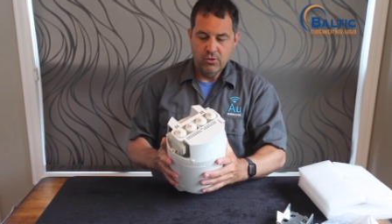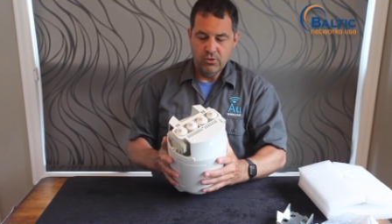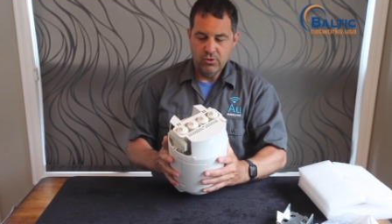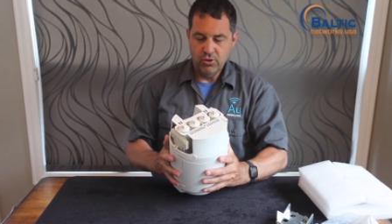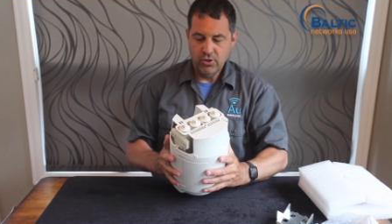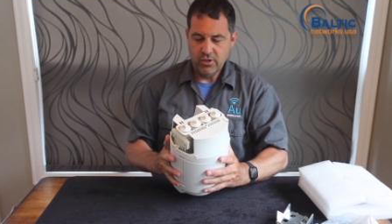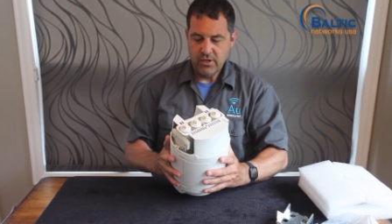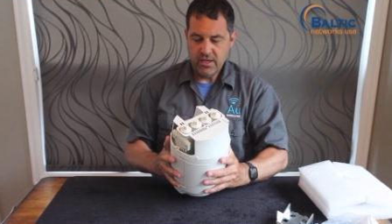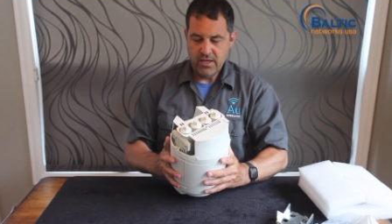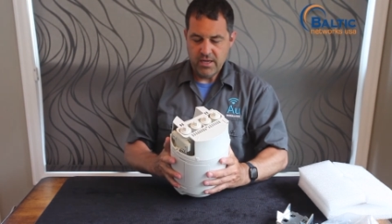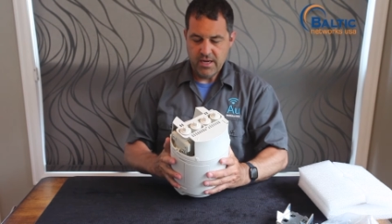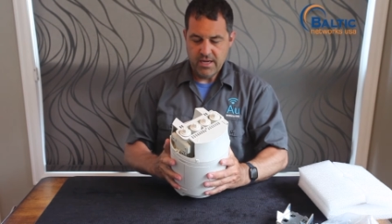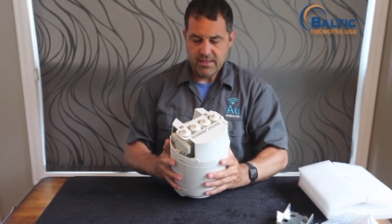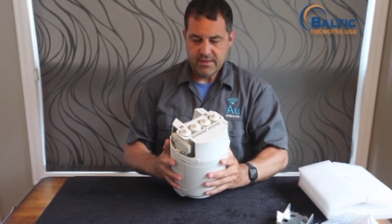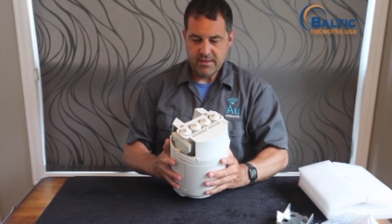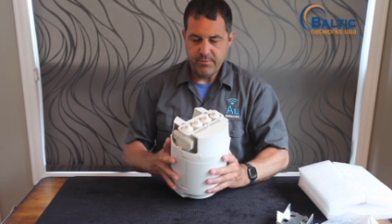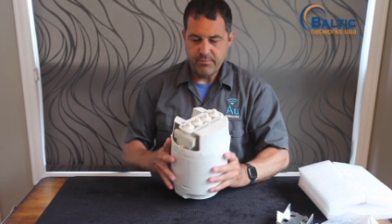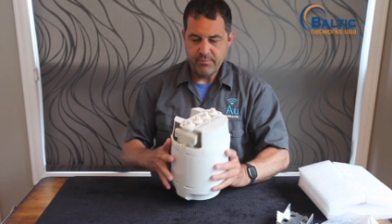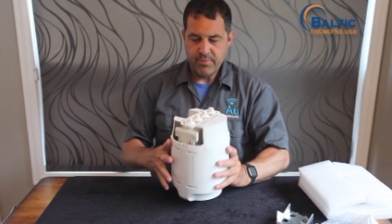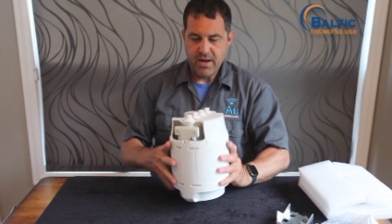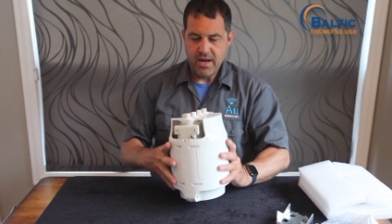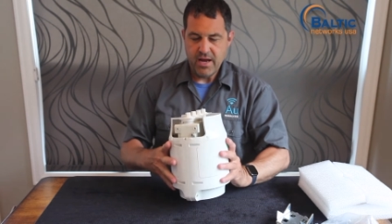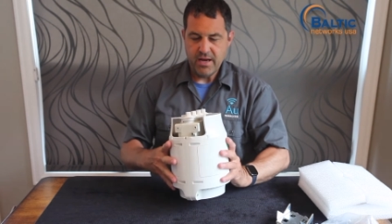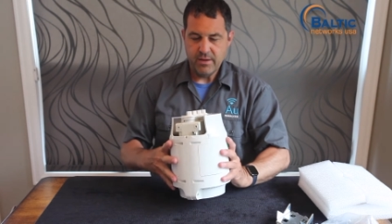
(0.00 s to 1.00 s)
Looking at the
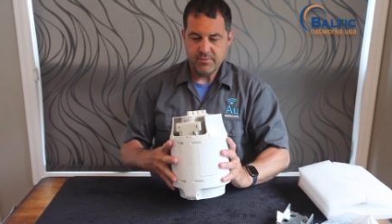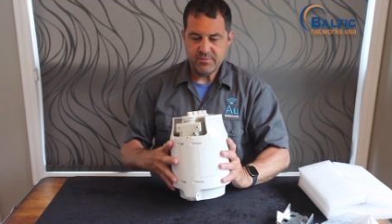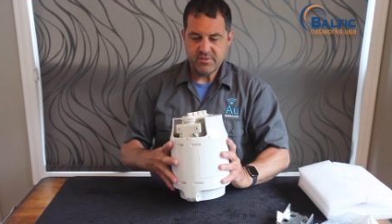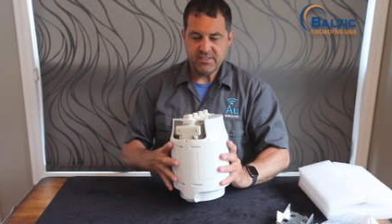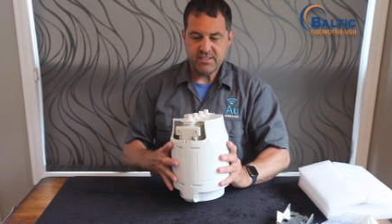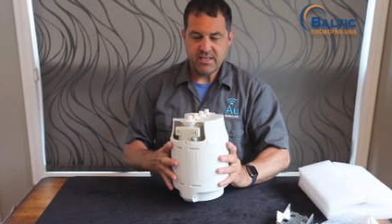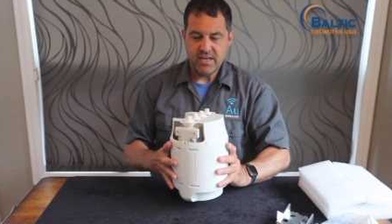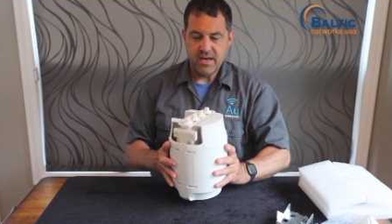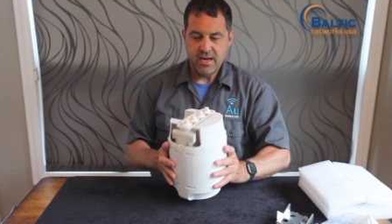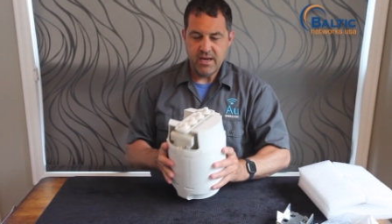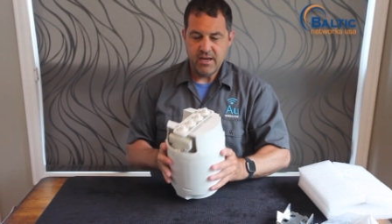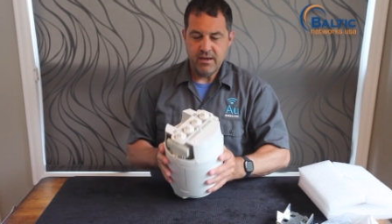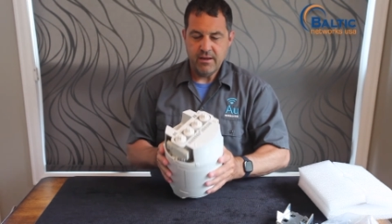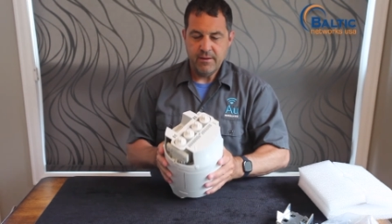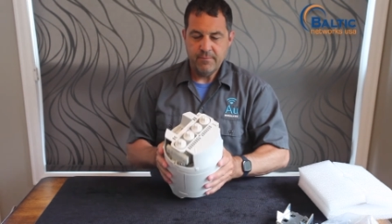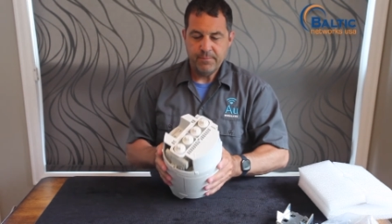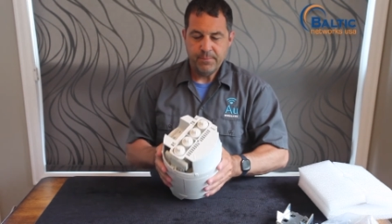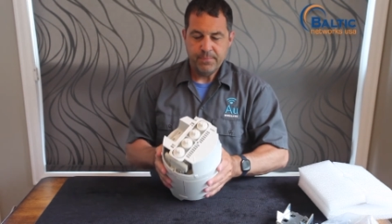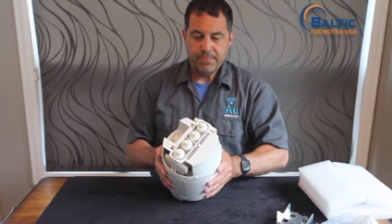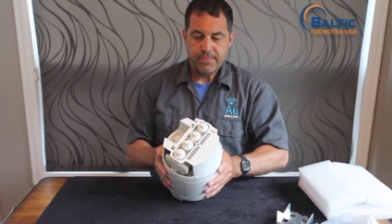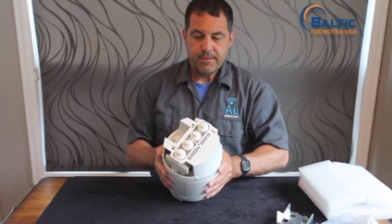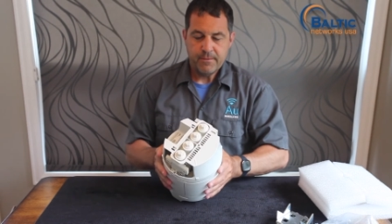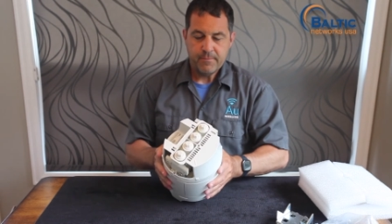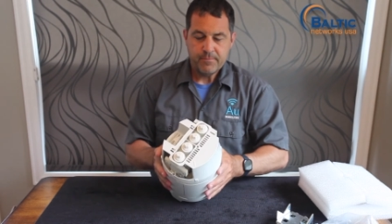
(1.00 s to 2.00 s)
bottom side,
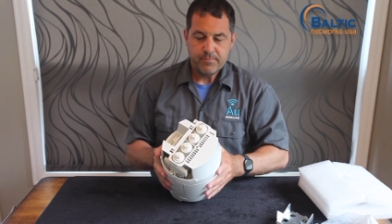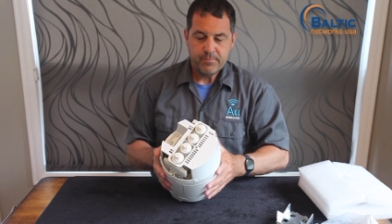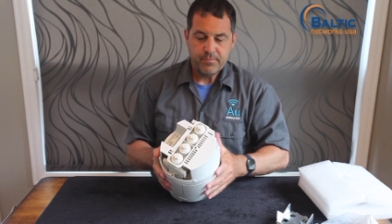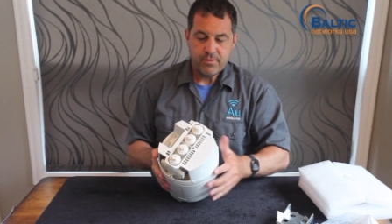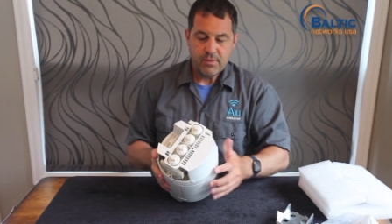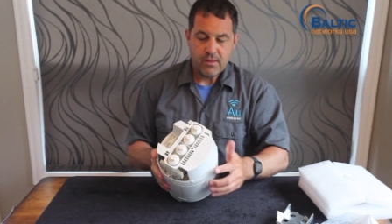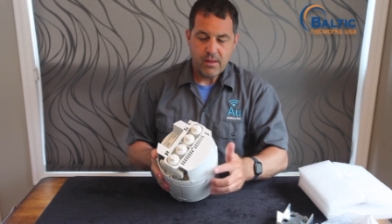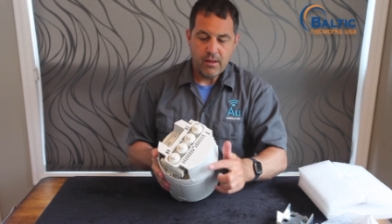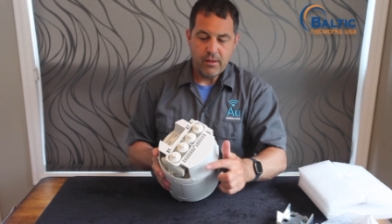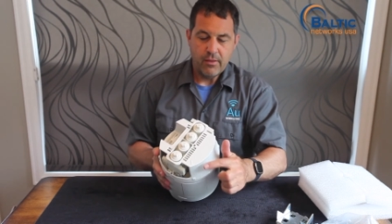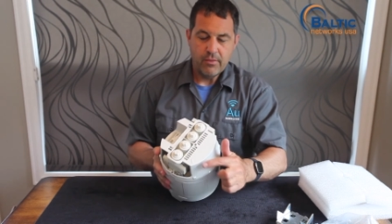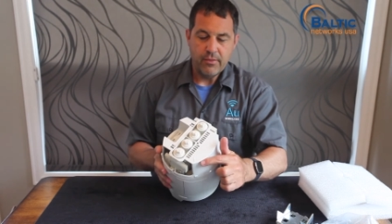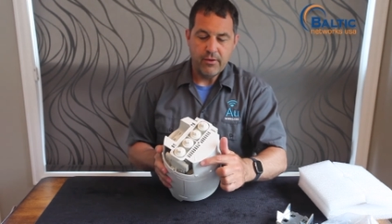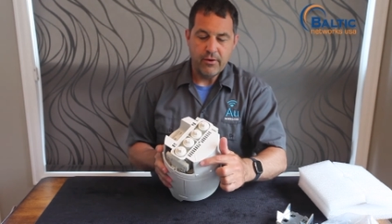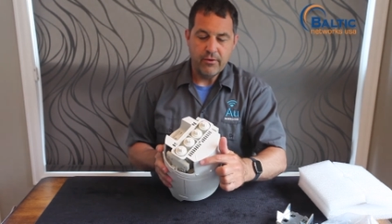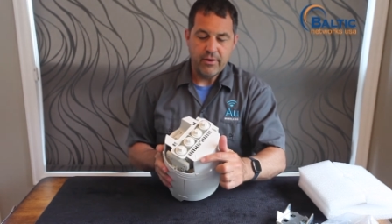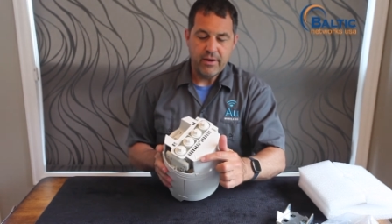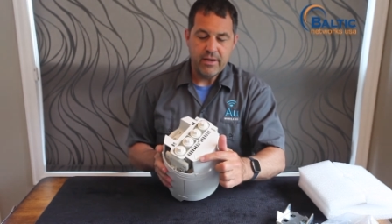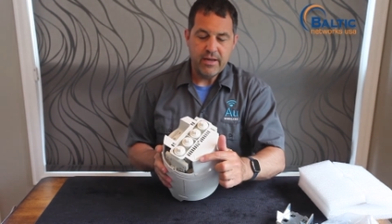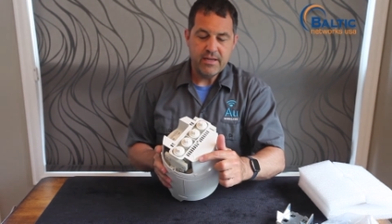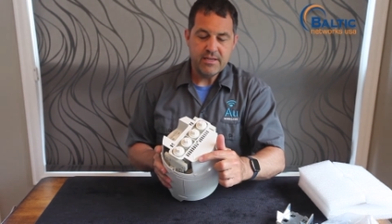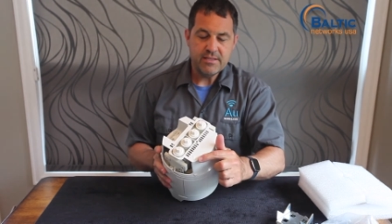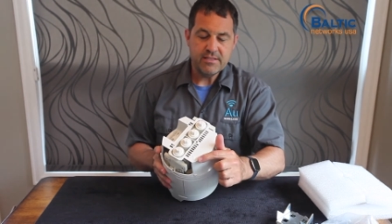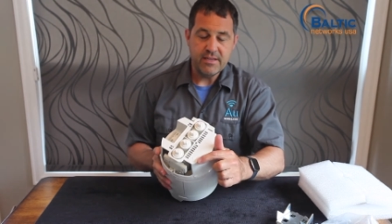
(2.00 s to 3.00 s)
there
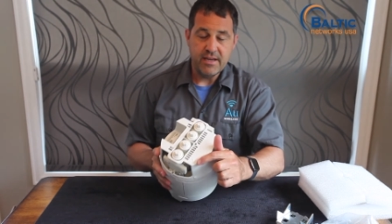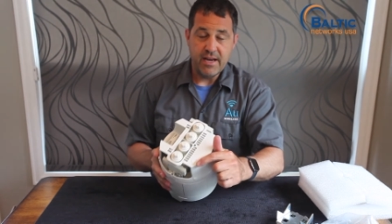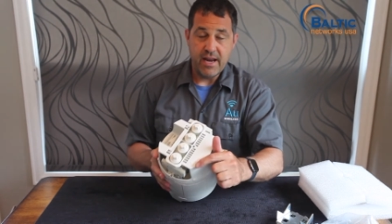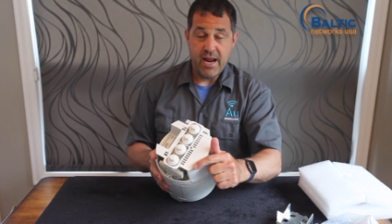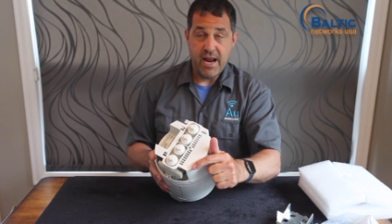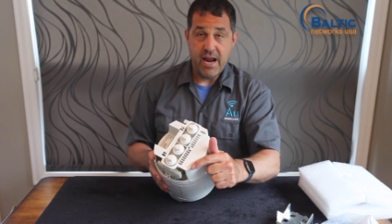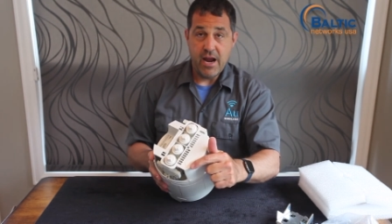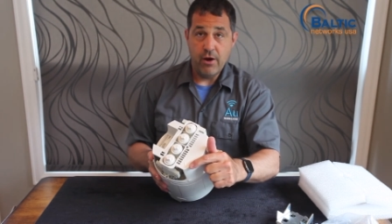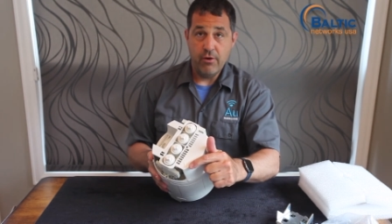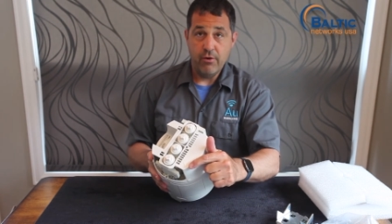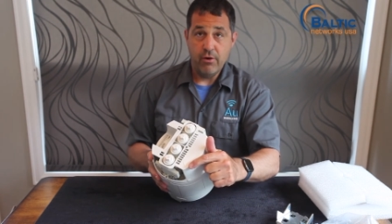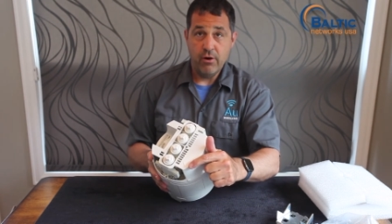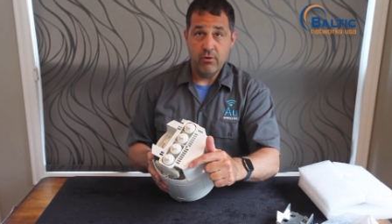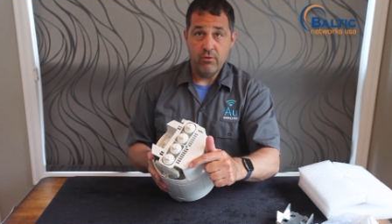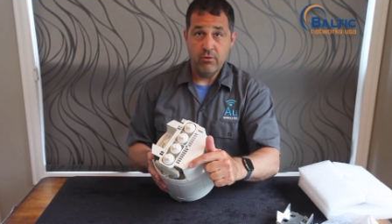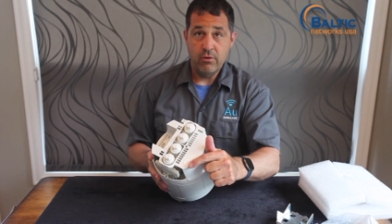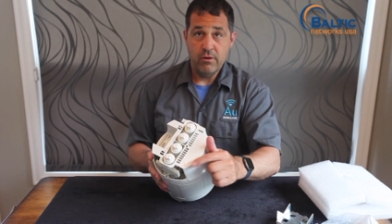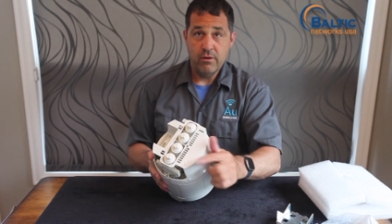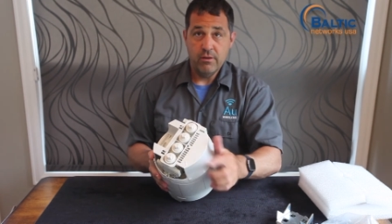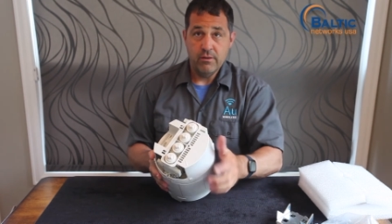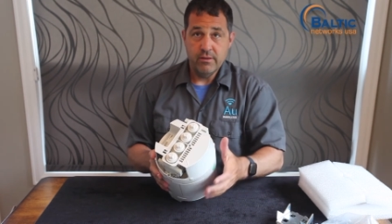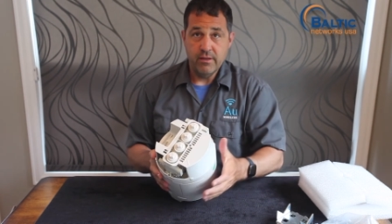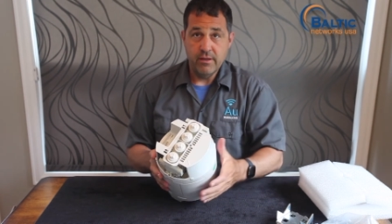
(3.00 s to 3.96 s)
is an arrow